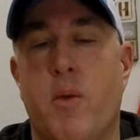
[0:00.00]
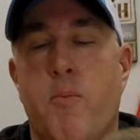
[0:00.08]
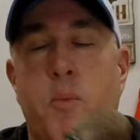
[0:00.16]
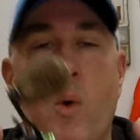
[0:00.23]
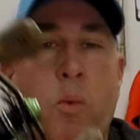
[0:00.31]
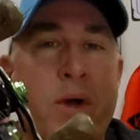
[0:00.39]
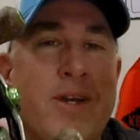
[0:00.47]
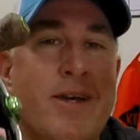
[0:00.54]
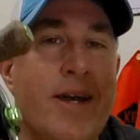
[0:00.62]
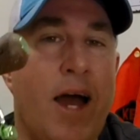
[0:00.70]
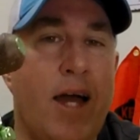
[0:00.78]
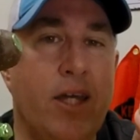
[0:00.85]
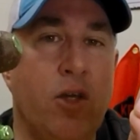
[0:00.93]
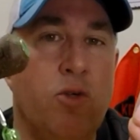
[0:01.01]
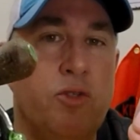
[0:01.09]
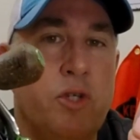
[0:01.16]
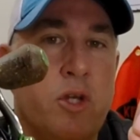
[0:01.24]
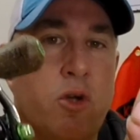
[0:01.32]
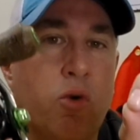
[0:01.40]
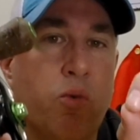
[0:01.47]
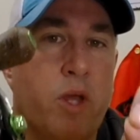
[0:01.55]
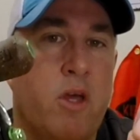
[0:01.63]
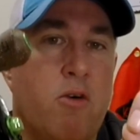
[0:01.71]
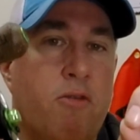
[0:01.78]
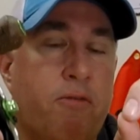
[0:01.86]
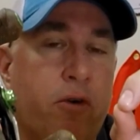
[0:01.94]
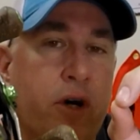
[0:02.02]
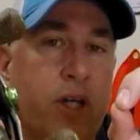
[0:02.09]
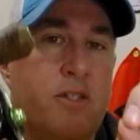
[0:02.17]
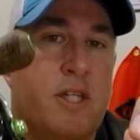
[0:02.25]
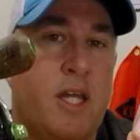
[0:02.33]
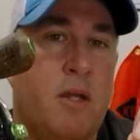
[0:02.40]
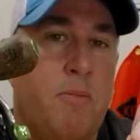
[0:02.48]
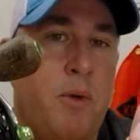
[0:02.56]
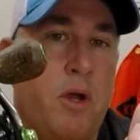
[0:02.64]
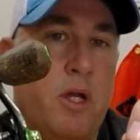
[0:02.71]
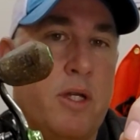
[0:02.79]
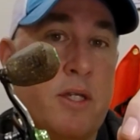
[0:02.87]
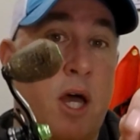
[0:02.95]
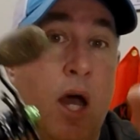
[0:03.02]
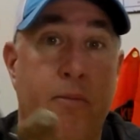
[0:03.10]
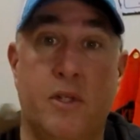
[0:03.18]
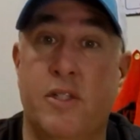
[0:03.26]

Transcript: But when you're not using your reel for an extended period of time,